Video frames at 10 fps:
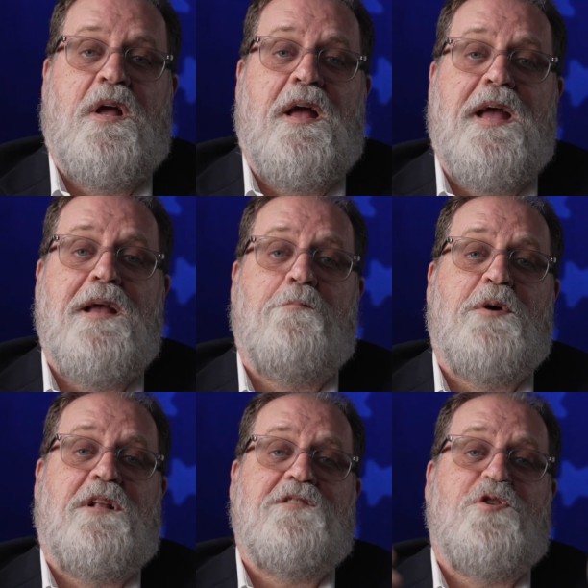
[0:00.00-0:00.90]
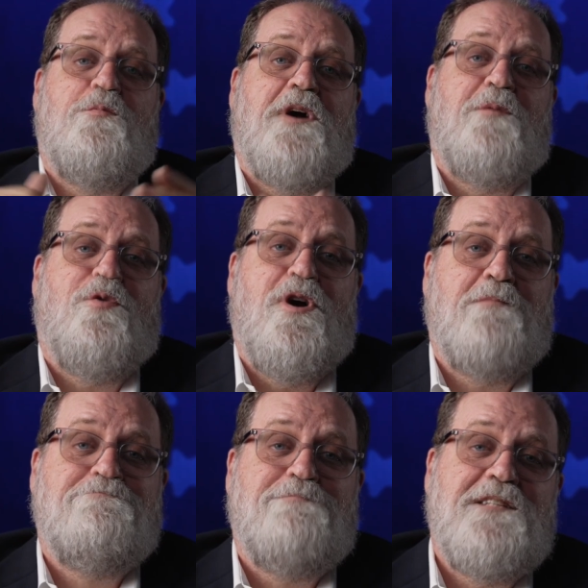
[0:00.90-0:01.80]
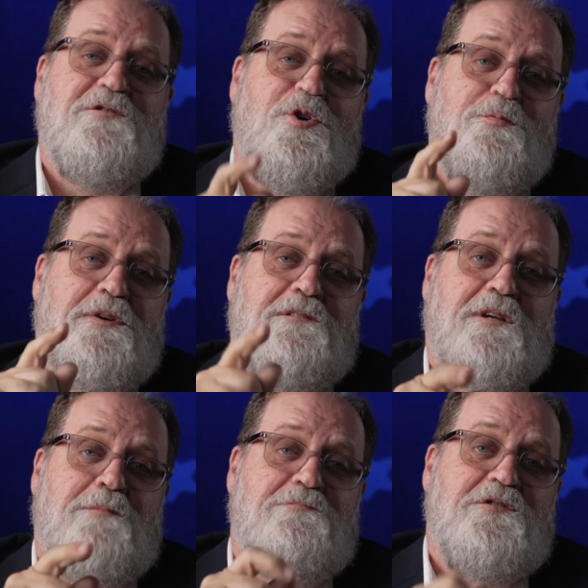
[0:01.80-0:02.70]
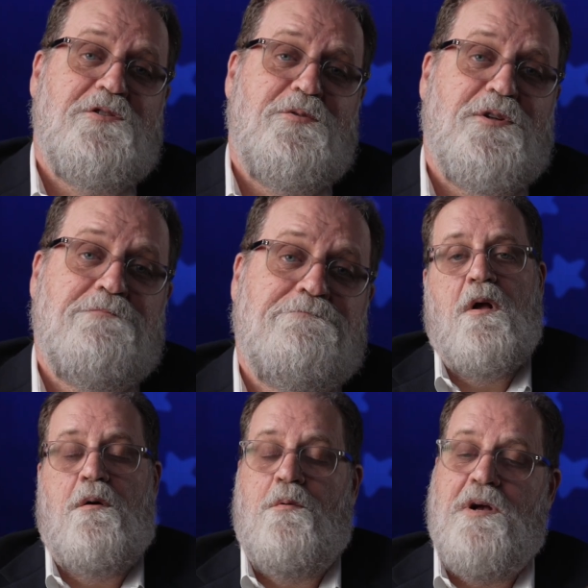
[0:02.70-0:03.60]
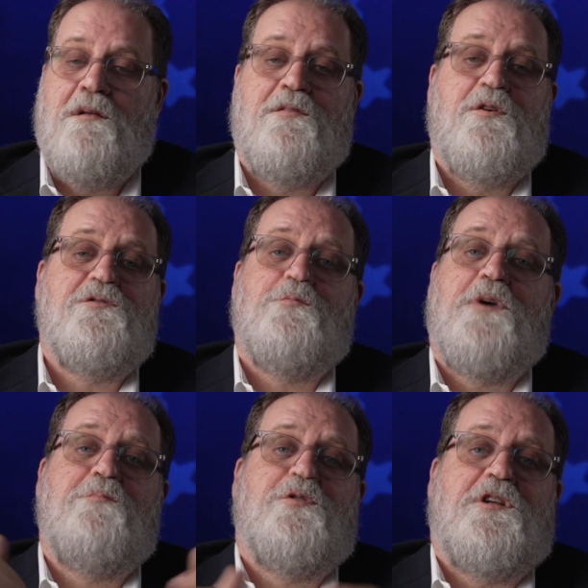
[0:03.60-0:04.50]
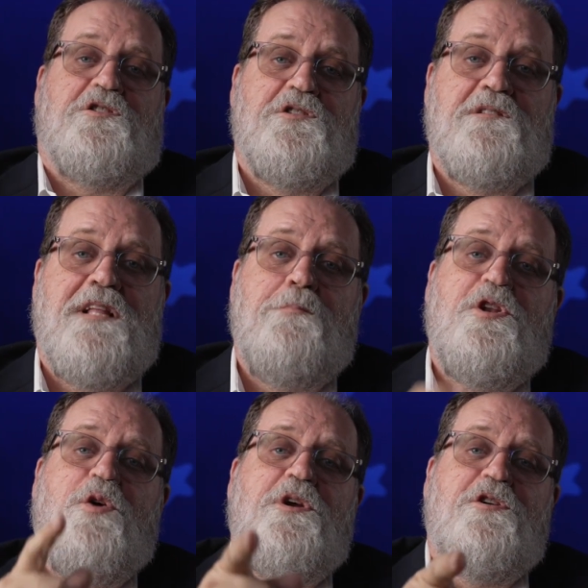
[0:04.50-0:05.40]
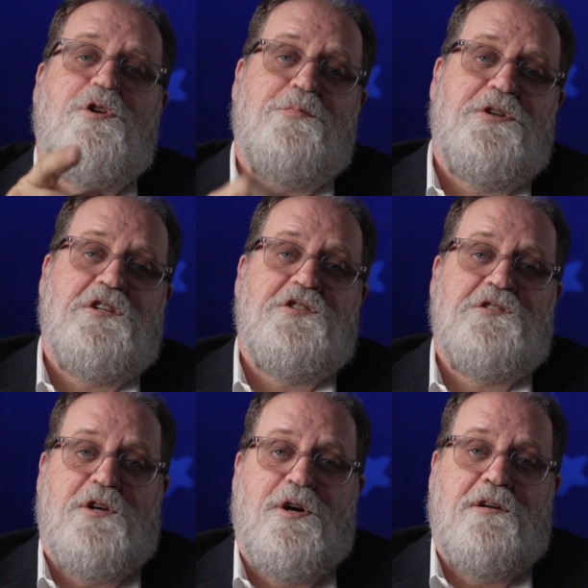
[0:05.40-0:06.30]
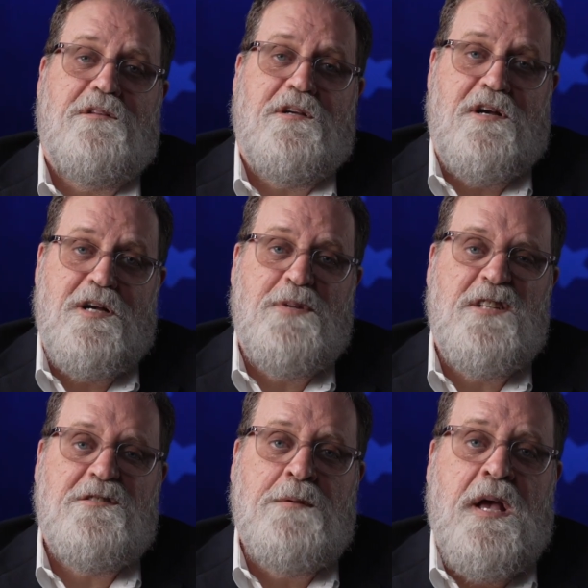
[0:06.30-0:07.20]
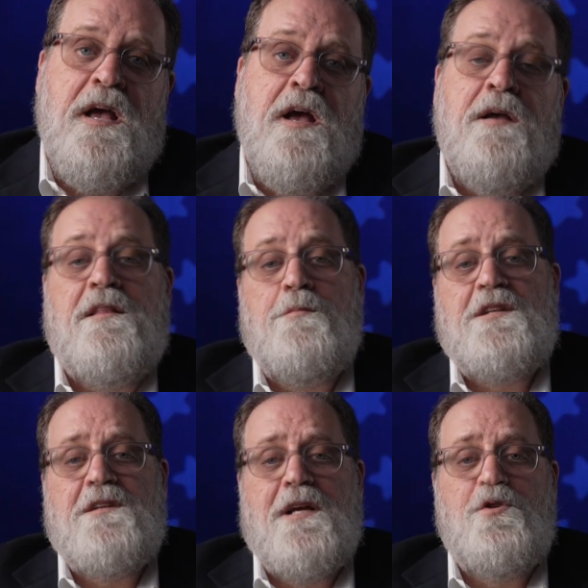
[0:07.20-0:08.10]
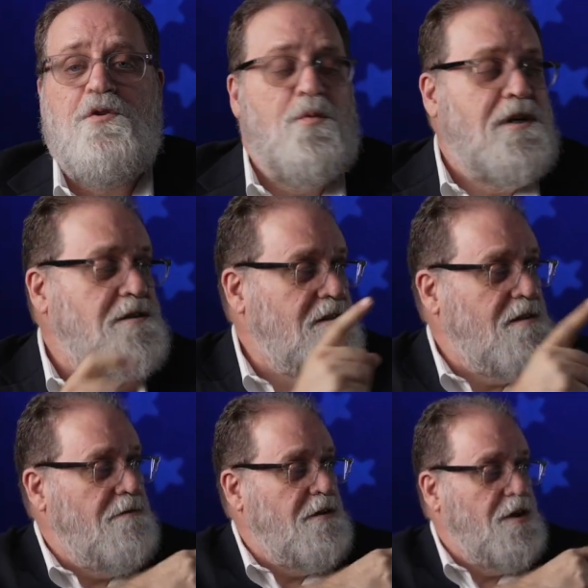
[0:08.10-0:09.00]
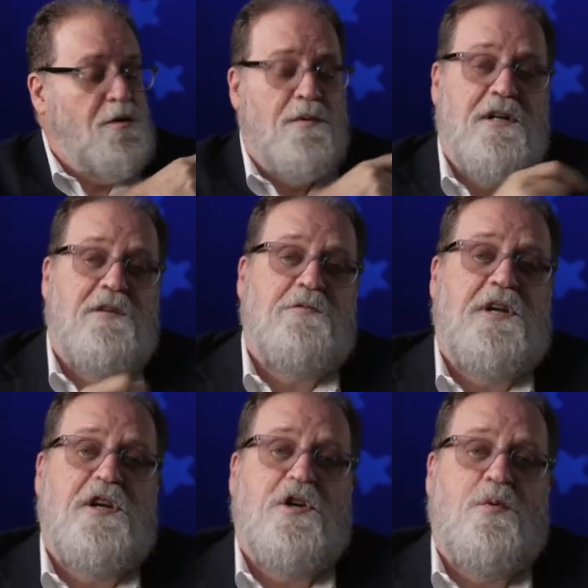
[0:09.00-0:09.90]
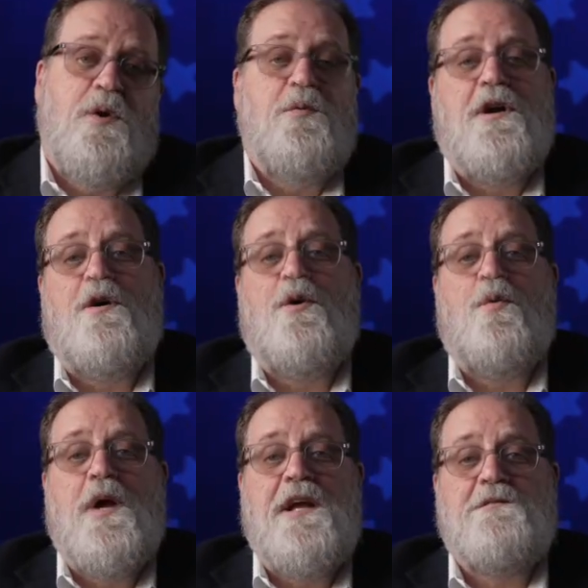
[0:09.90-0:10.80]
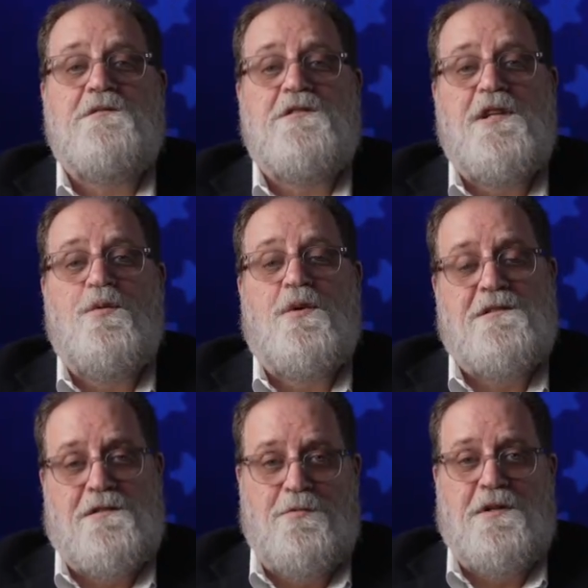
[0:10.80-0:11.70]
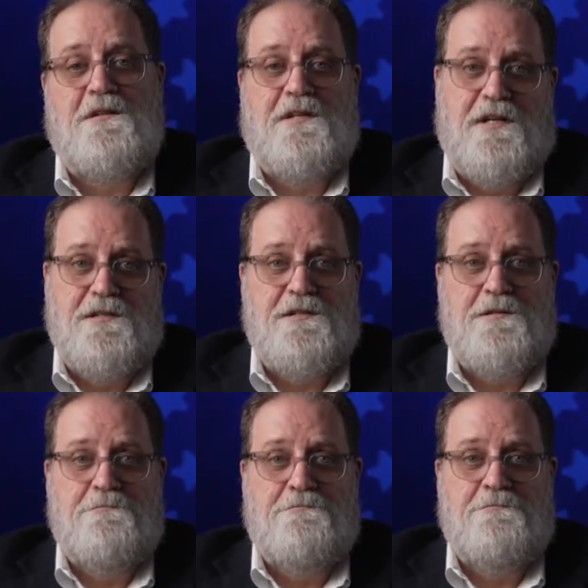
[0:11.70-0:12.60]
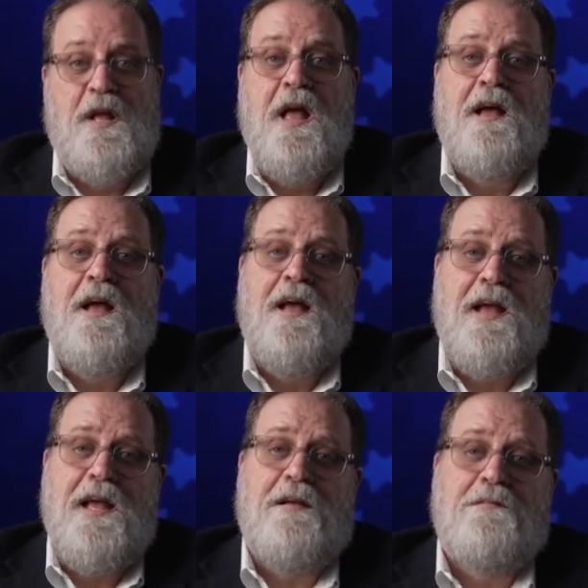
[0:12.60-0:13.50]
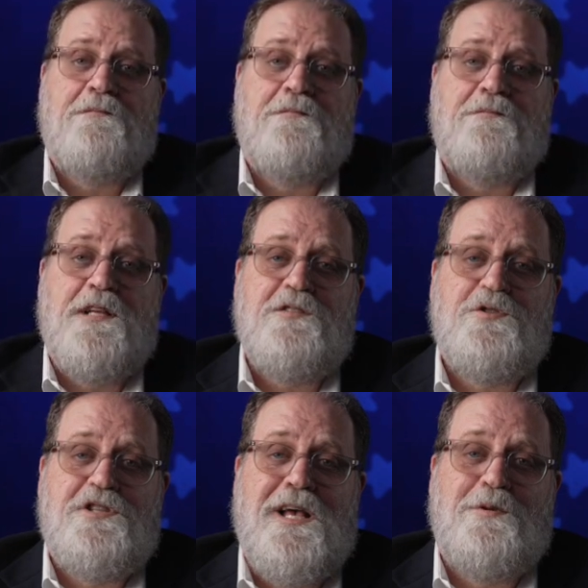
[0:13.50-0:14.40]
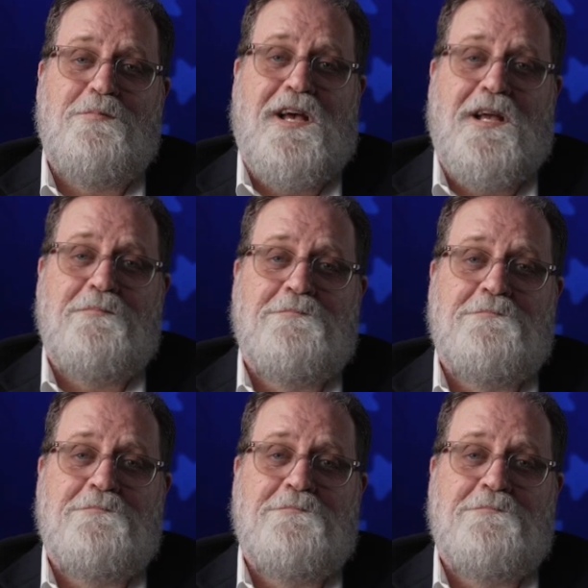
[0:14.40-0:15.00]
Hey, but let's hope I'm wrong. Let's hope it comes sooner. Well, those are my predictions. Let me know what your predictions are in the comments. In the meantime, you can watch this little video right over here while we all wait to see what Sony does. Hey, thanks for stopping by.